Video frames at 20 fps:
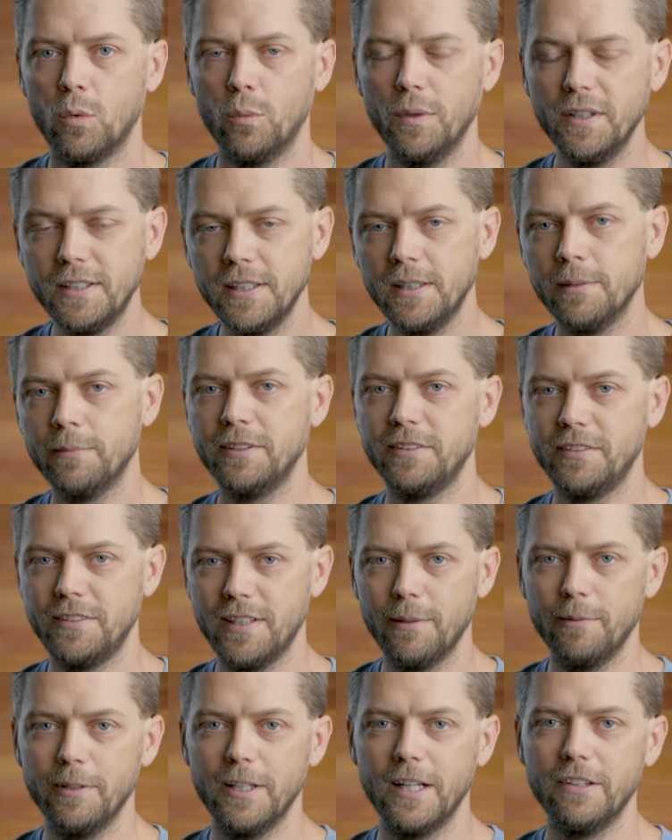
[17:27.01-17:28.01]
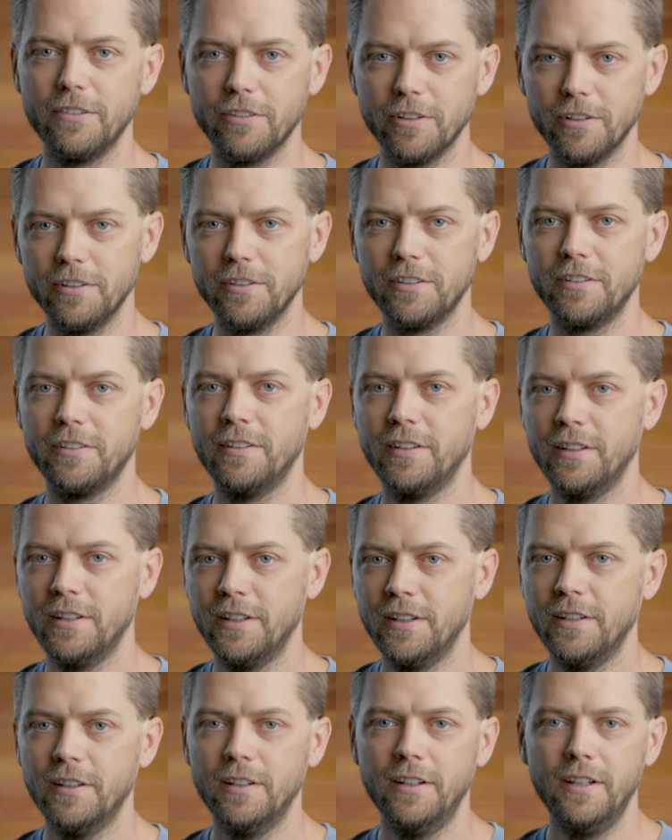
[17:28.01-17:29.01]
with the image stabilizers
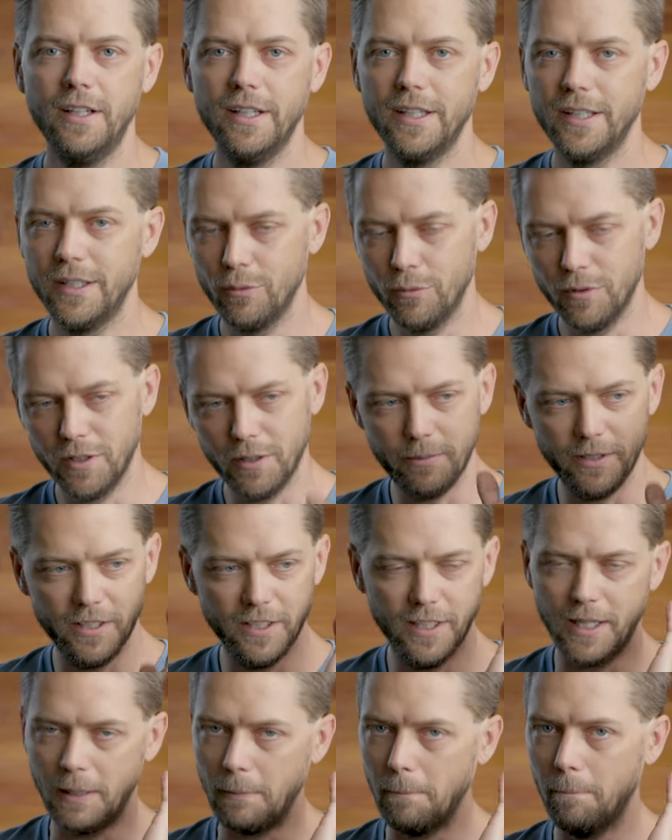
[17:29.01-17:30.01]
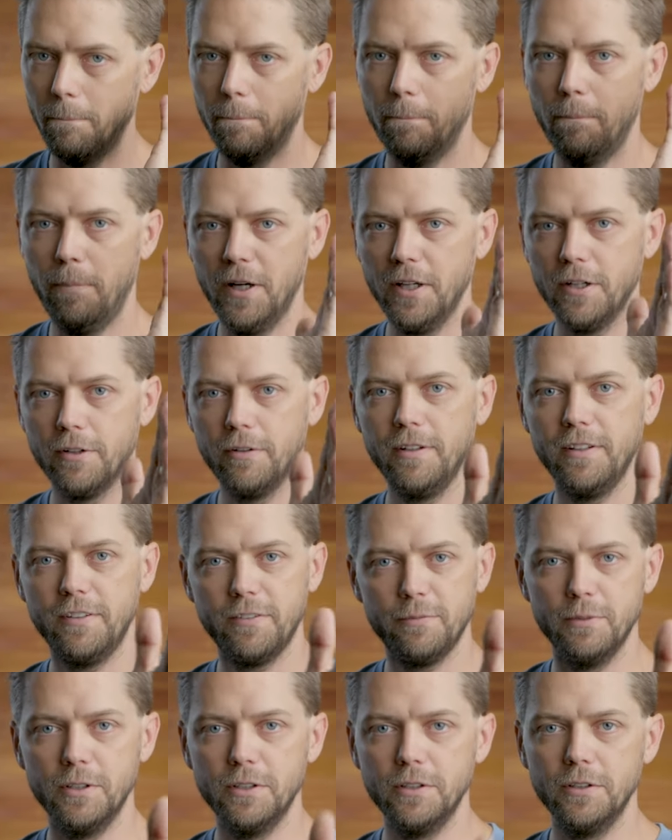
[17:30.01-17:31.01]
and it would have been like buttery
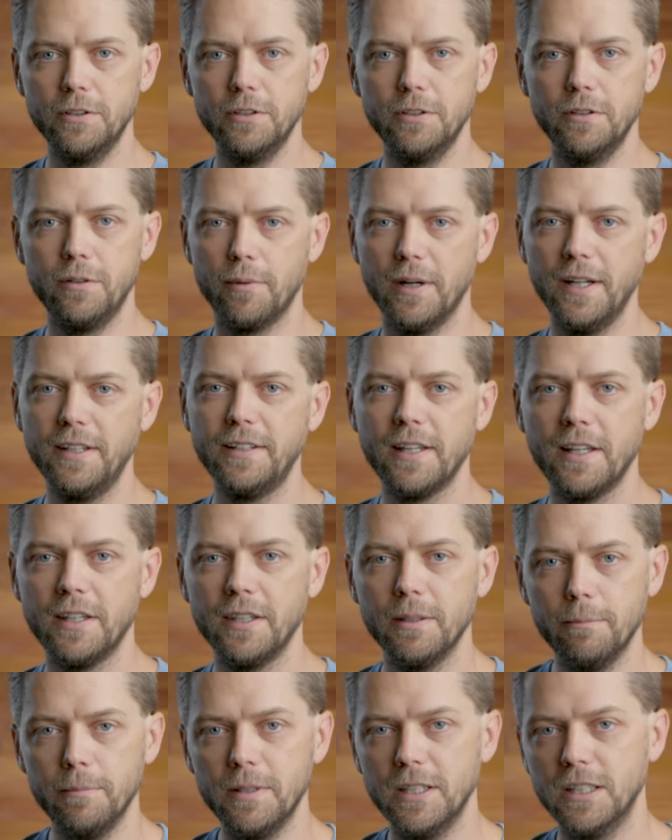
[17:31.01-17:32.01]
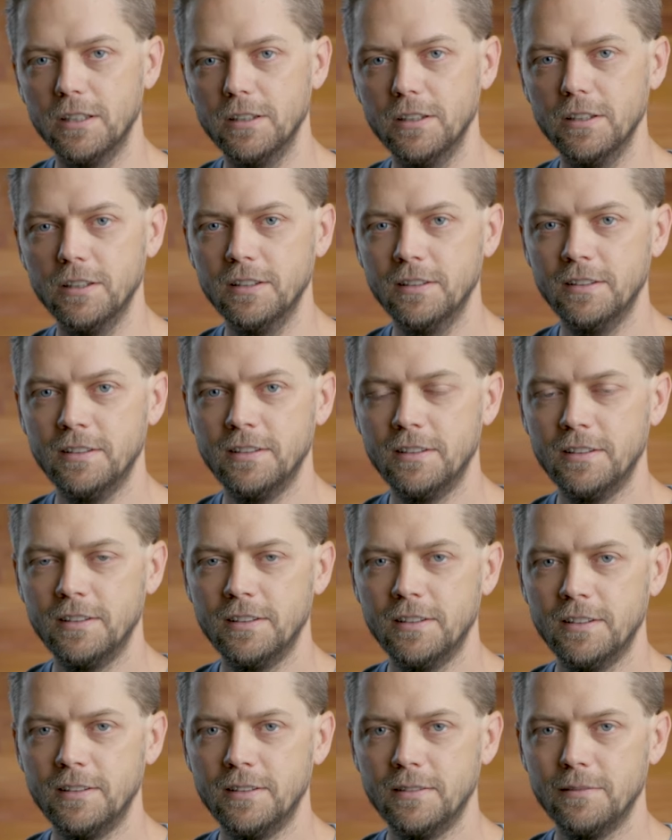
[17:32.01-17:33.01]
smooth right down the middle,
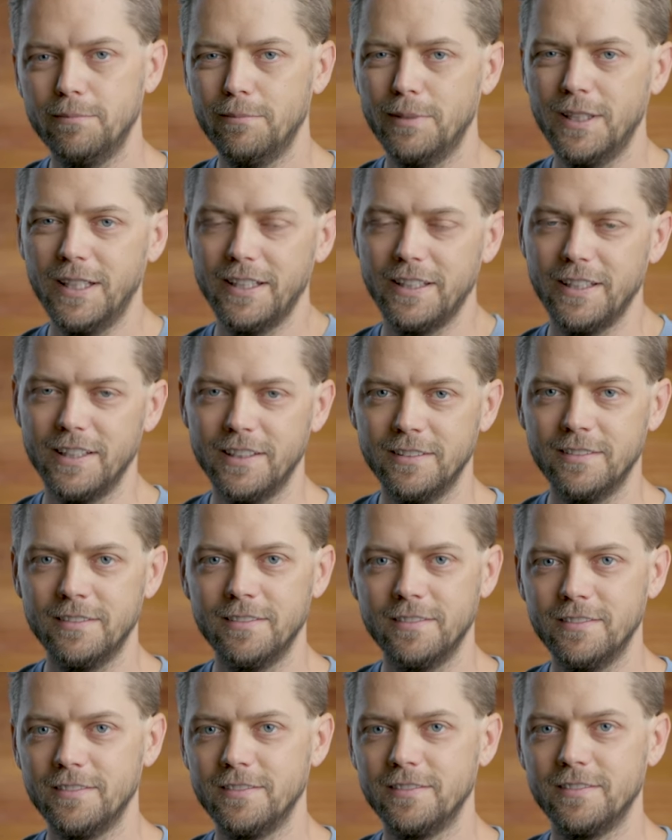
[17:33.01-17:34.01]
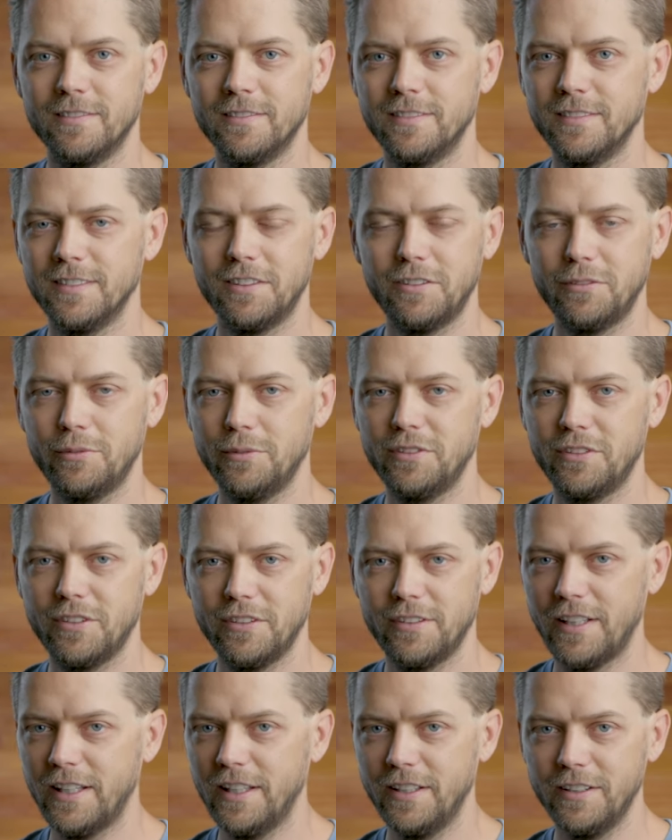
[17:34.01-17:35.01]
but I didn't. This was
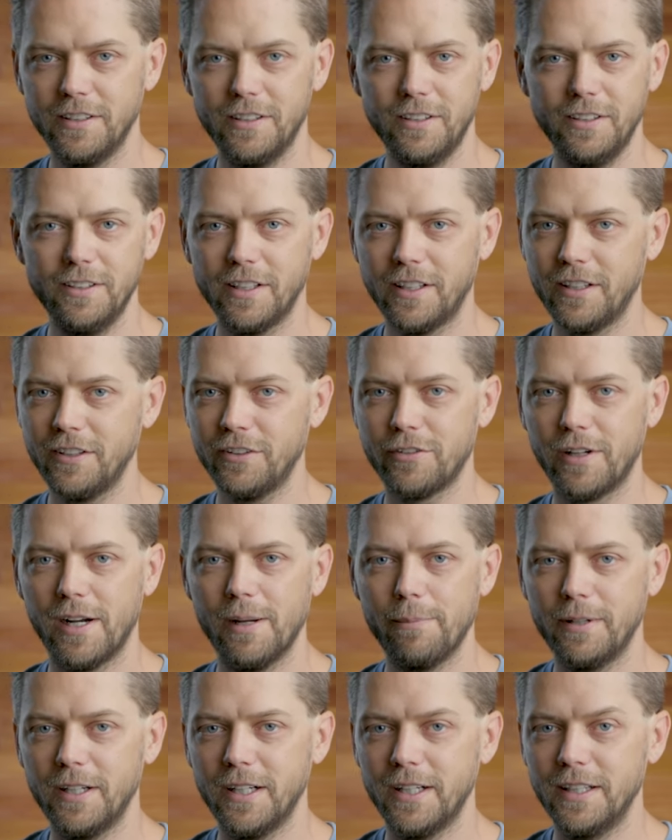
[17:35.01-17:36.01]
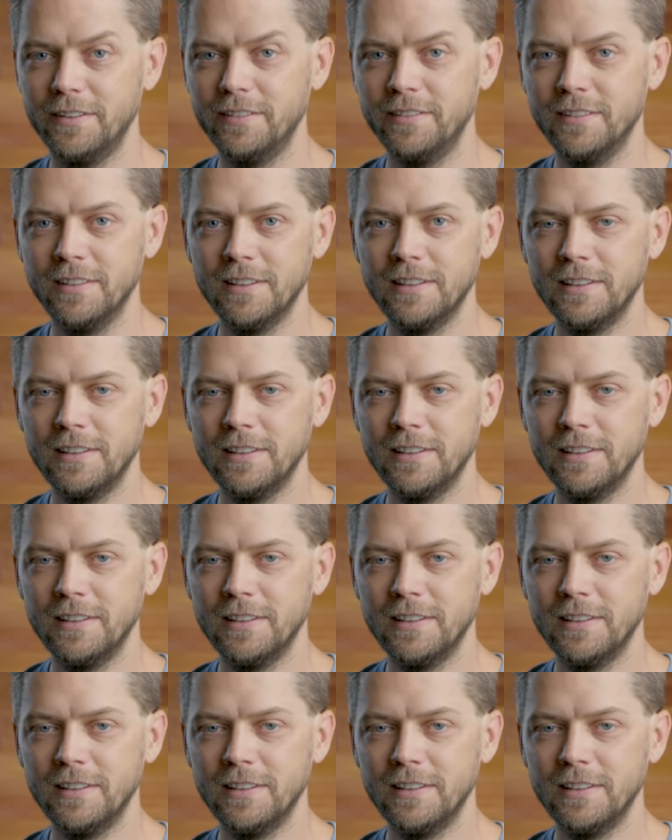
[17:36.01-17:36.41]
just handheld on a tripod,